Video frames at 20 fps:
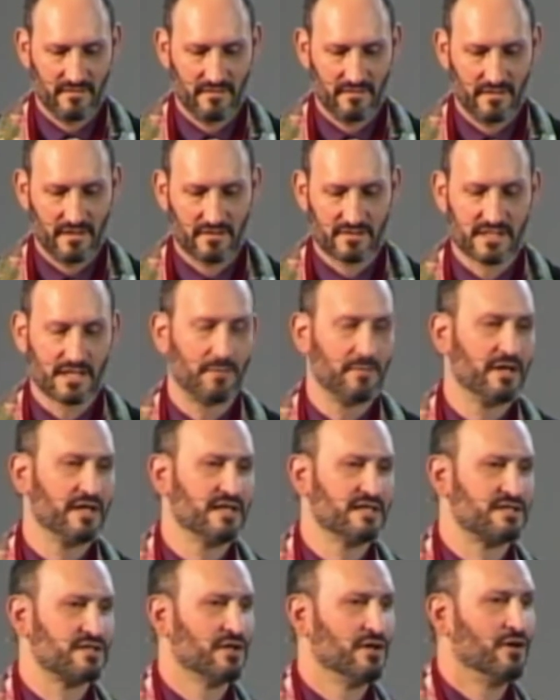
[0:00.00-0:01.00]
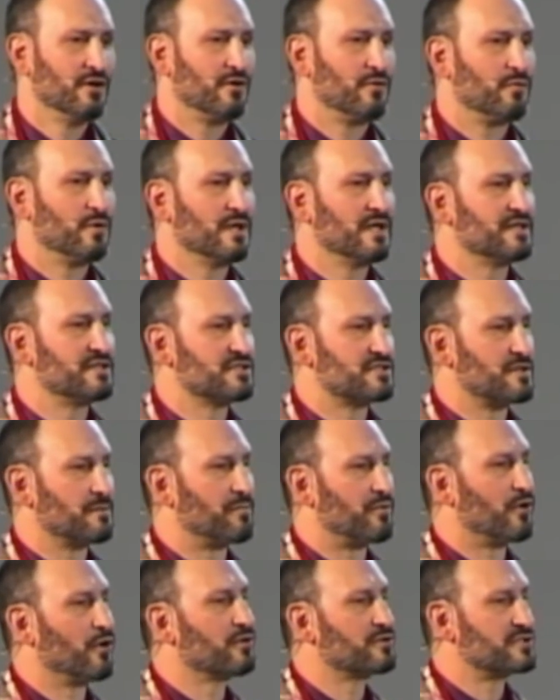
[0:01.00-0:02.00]
Now, some of these religious
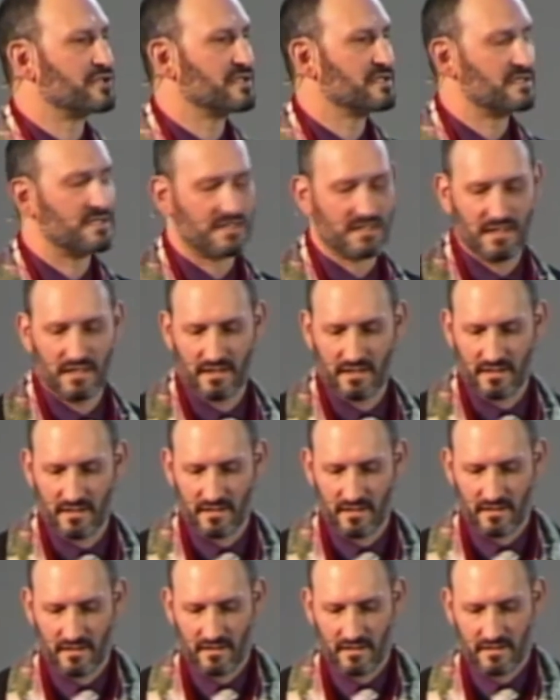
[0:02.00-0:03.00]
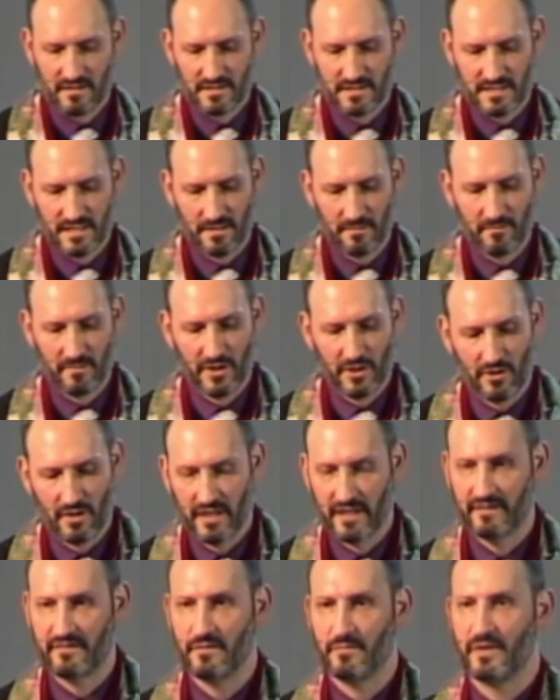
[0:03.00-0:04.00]
approaches seem merely
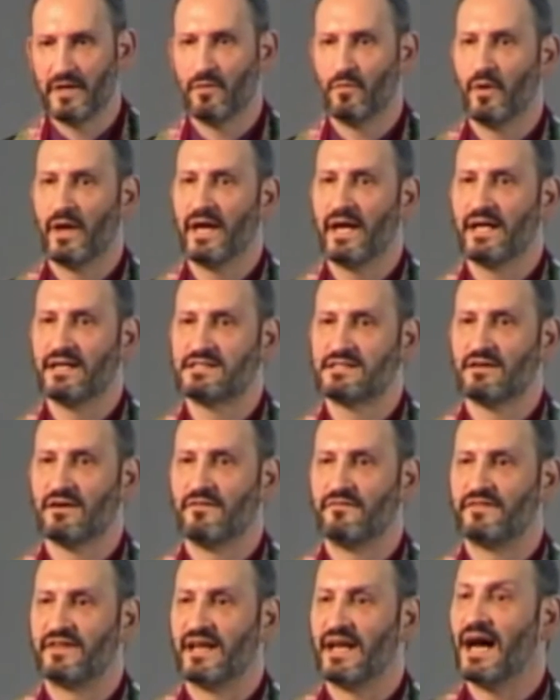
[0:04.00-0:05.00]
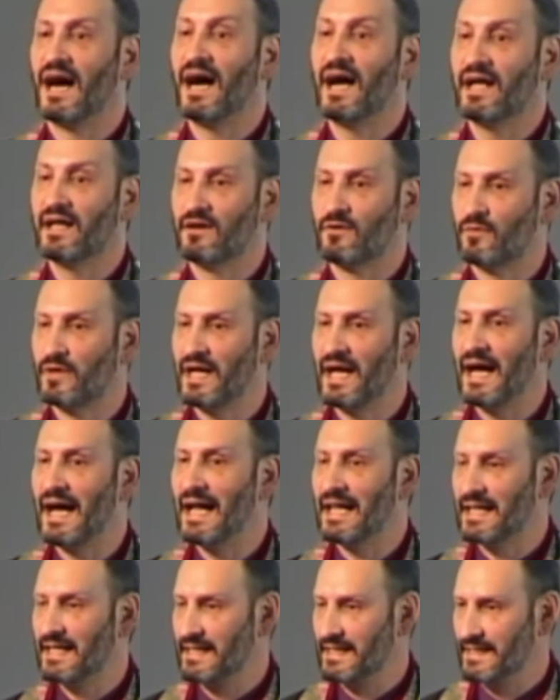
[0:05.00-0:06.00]
to be ways of denying
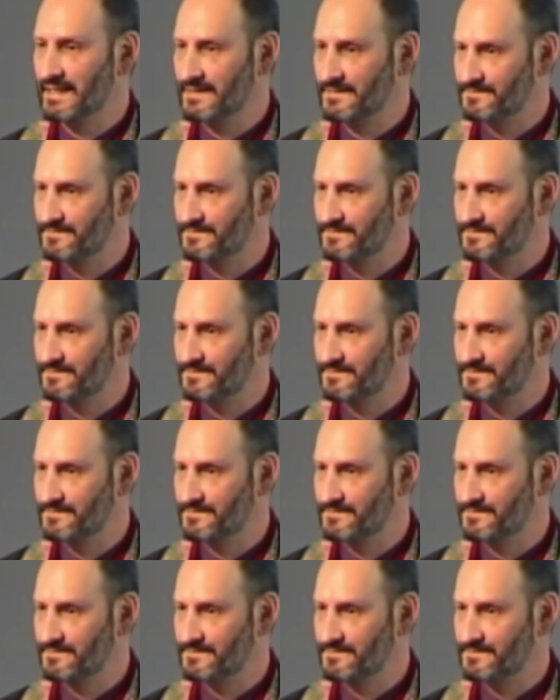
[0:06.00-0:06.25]
reality.